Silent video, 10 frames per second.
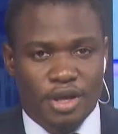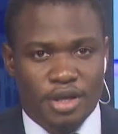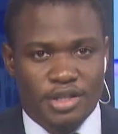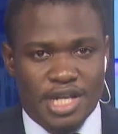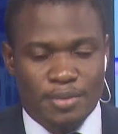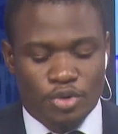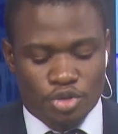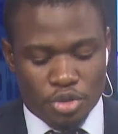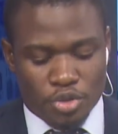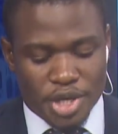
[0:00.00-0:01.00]
Samuel
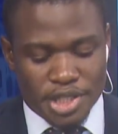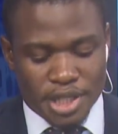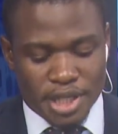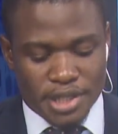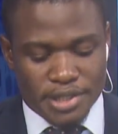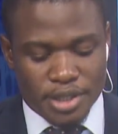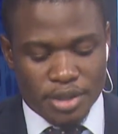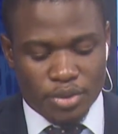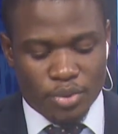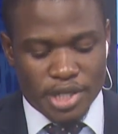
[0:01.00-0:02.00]
Chukwueze is
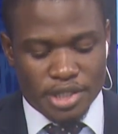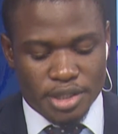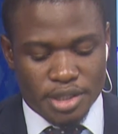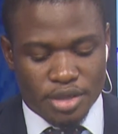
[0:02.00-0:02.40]
still awaiting